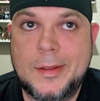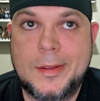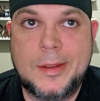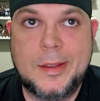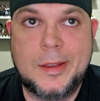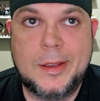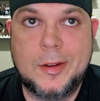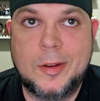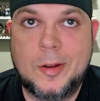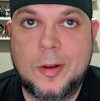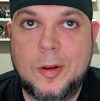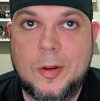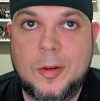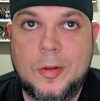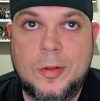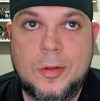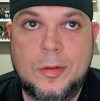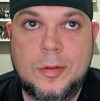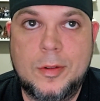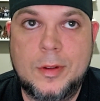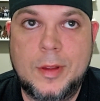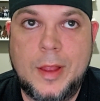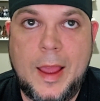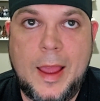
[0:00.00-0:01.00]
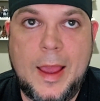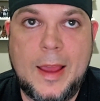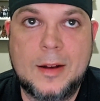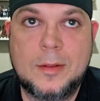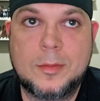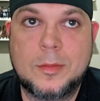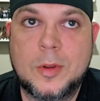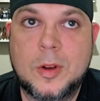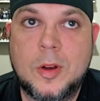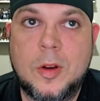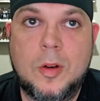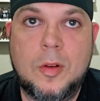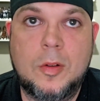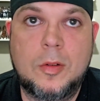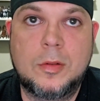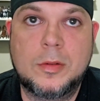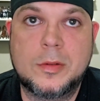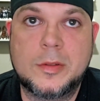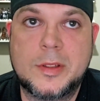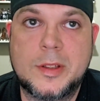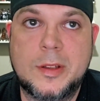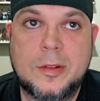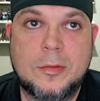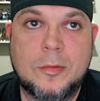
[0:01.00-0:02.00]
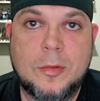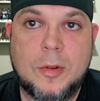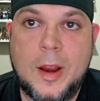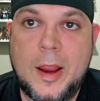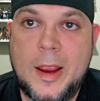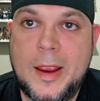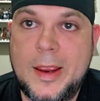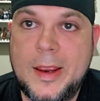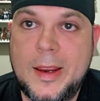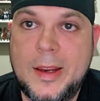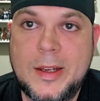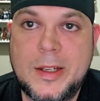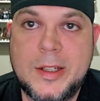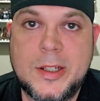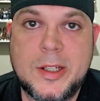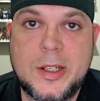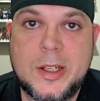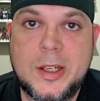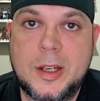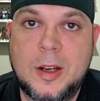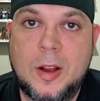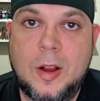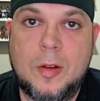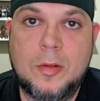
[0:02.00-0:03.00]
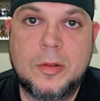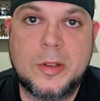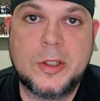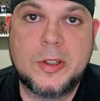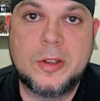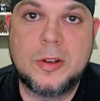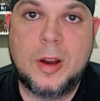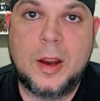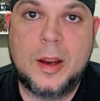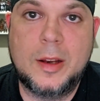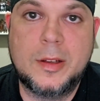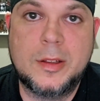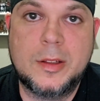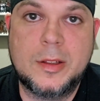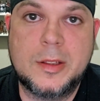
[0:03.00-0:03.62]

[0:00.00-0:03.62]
the whole Adam Cole's enraged and always trying